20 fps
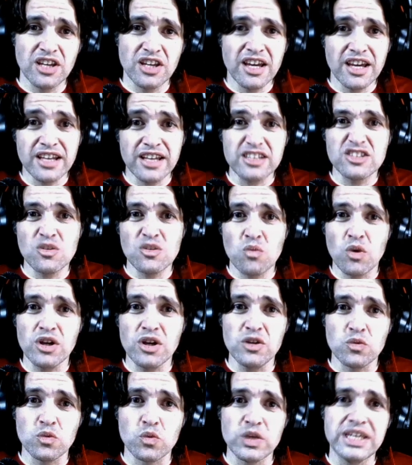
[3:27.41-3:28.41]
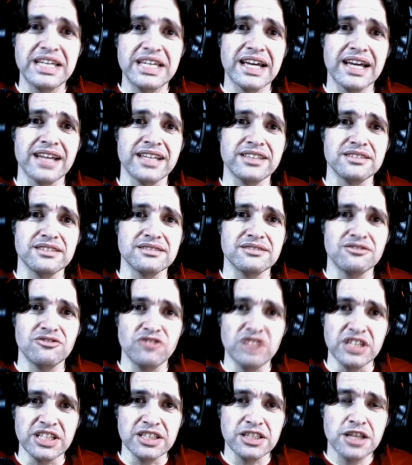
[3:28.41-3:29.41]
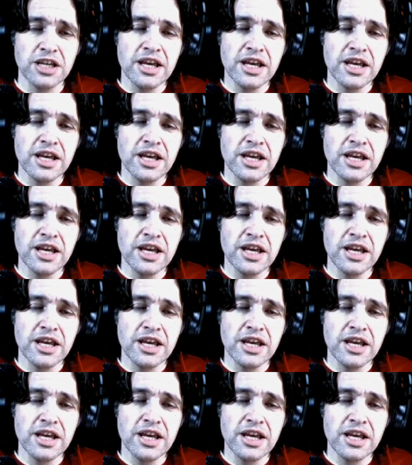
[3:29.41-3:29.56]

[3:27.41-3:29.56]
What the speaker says: It's the one we can't reach.